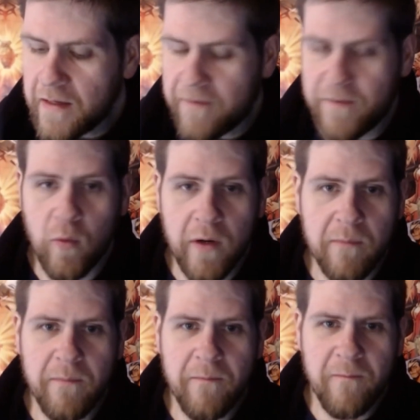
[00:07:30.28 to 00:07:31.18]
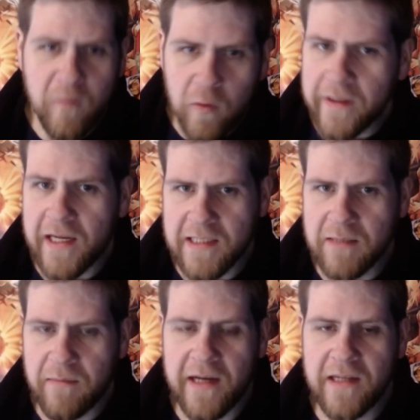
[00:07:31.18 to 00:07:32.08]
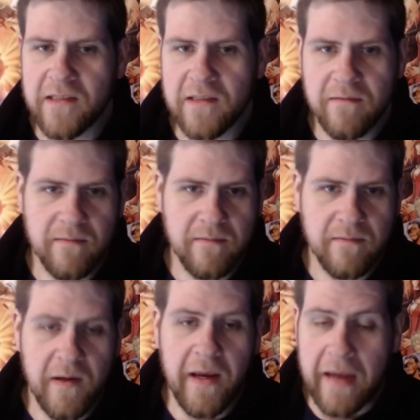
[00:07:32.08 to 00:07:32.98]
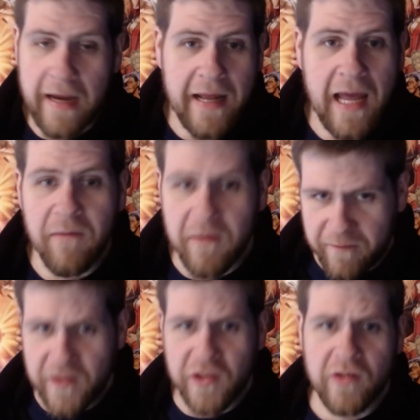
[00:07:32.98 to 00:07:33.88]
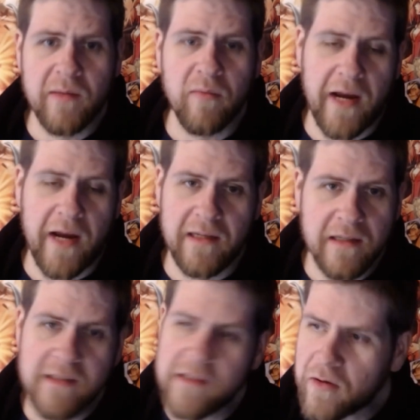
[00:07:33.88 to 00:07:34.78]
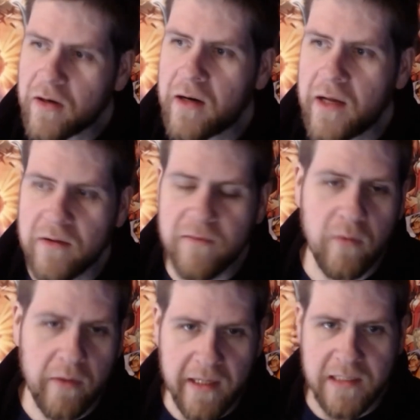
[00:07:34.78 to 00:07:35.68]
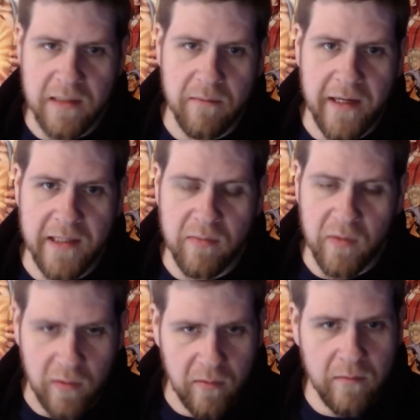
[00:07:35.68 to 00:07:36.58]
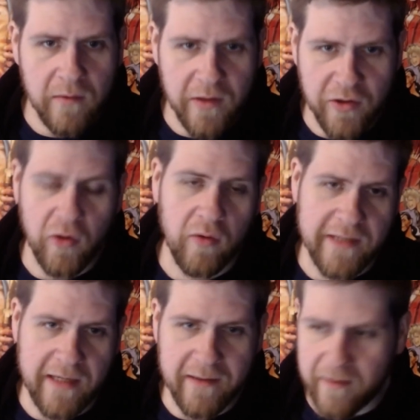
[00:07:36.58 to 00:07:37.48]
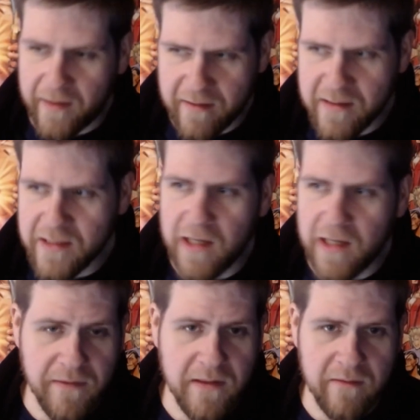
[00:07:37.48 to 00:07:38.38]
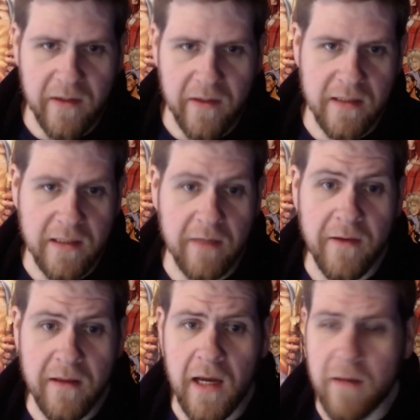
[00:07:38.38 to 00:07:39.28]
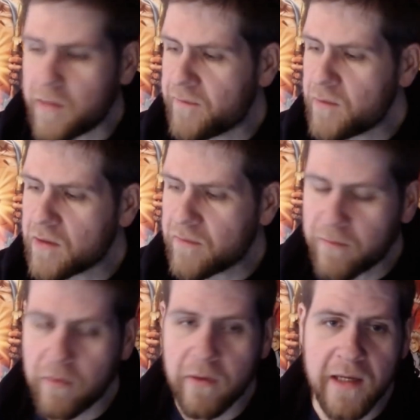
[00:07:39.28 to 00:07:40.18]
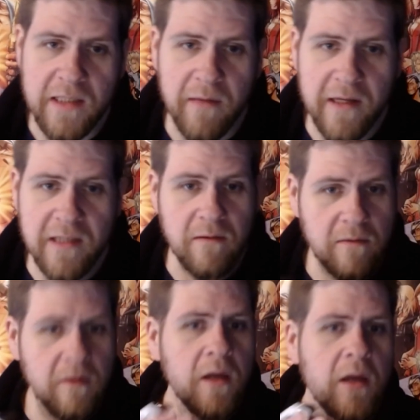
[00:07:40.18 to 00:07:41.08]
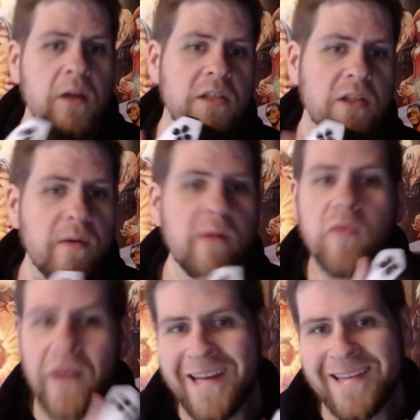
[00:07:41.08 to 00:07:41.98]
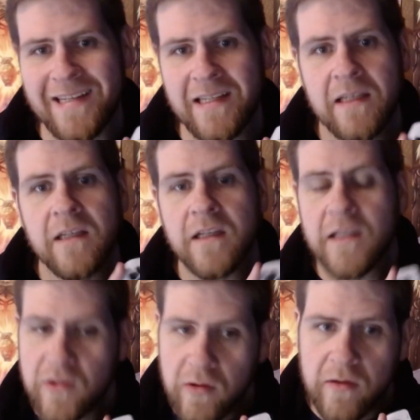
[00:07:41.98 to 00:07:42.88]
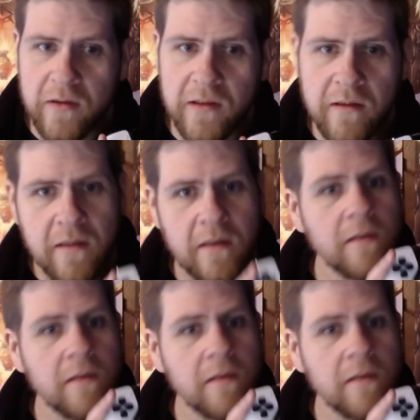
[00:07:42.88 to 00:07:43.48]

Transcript: If you want to fully customize and have an officially branded, because there are other fully customizable controllers out there, like the Scuffs and various stuff like that. But if you want a fully customizable Sony branded controller,